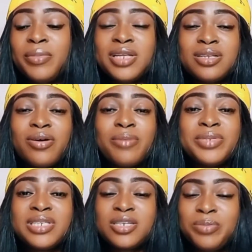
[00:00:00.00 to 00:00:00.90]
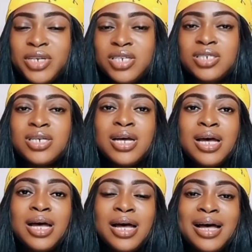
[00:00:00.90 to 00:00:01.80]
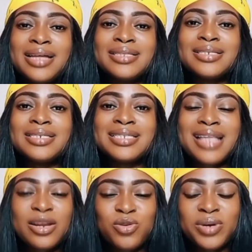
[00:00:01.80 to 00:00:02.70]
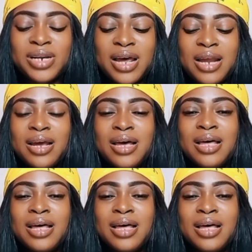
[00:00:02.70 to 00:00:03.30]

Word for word: Instagram business page, and start doing that.